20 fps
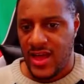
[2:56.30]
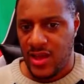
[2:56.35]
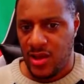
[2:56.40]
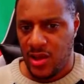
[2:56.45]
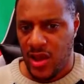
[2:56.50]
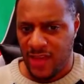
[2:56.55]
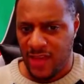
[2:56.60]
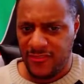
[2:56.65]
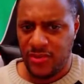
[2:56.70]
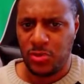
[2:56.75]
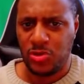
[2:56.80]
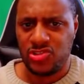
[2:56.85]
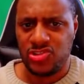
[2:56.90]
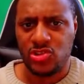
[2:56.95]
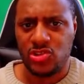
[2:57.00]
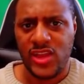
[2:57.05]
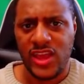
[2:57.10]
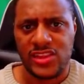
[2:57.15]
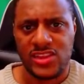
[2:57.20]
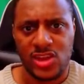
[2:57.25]
I think we
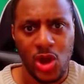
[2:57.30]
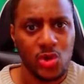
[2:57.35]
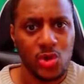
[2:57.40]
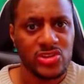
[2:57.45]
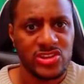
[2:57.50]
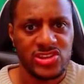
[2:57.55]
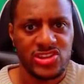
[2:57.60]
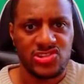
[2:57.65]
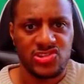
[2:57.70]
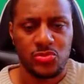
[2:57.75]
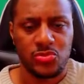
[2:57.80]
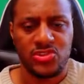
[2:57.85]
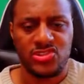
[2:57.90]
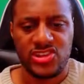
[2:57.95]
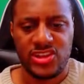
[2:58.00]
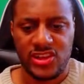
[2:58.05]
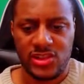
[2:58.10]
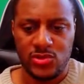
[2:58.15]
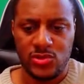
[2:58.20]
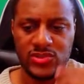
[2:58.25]
should look at the gold edition, which
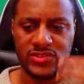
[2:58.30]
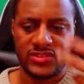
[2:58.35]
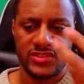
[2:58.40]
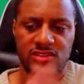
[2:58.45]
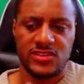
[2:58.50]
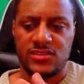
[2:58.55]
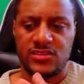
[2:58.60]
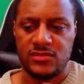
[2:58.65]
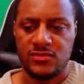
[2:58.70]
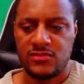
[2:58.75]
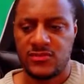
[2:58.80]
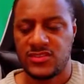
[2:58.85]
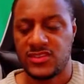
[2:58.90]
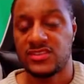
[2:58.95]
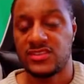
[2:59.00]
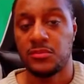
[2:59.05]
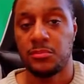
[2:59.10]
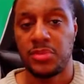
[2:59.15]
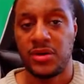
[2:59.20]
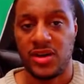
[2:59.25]
includes the
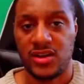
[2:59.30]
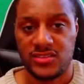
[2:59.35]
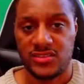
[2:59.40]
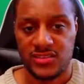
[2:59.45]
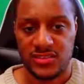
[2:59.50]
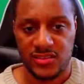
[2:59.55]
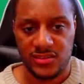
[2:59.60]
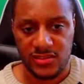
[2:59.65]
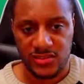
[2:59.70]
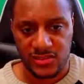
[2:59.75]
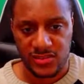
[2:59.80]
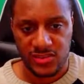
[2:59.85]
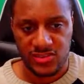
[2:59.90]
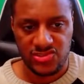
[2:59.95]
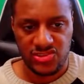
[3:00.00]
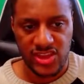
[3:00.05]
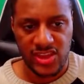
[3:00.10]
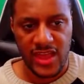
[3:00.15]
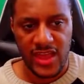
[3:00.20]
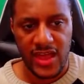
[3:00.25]
season pass. So let's
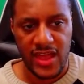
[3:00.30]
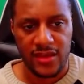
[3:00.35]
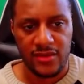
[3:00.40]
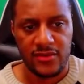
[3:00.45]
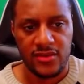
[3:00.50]
check it out.